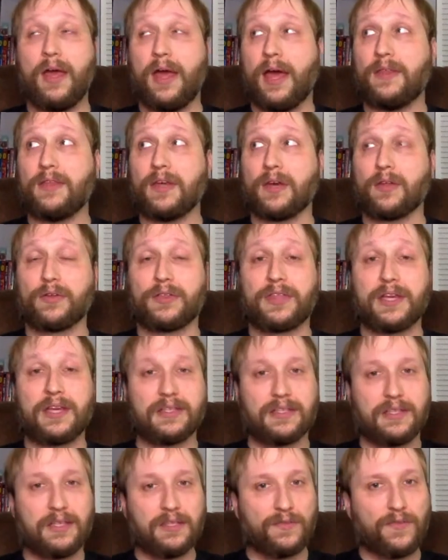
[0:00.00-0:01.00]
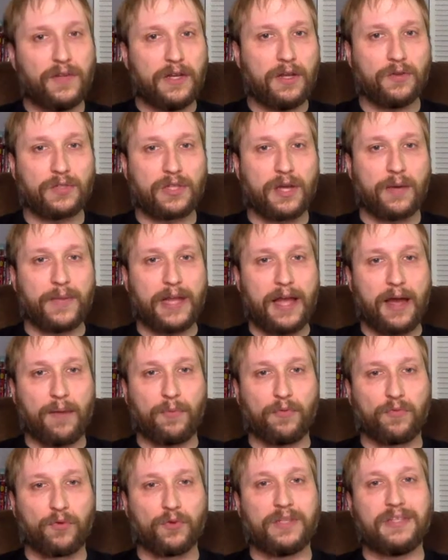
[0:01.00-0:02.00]
And the other thing is, this video is coming out
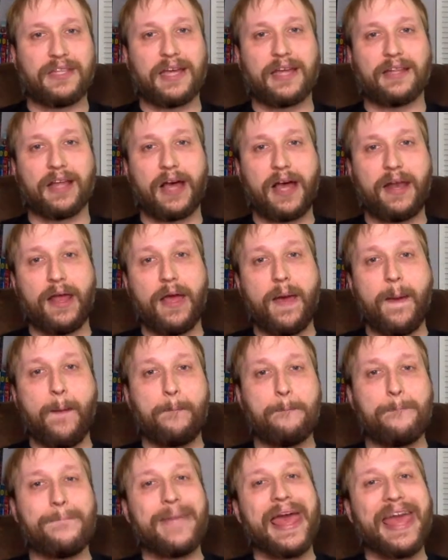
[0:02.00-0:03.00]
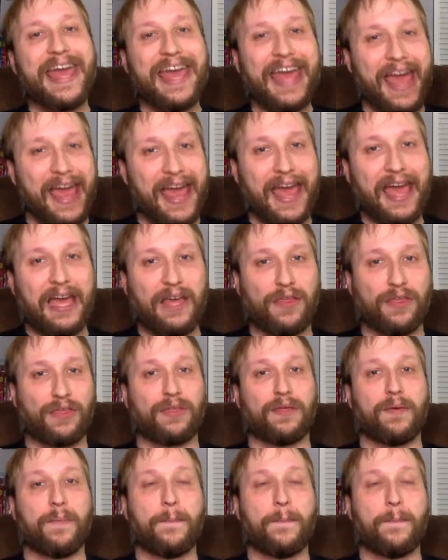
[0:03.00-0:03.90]
before the deadline, May 8th.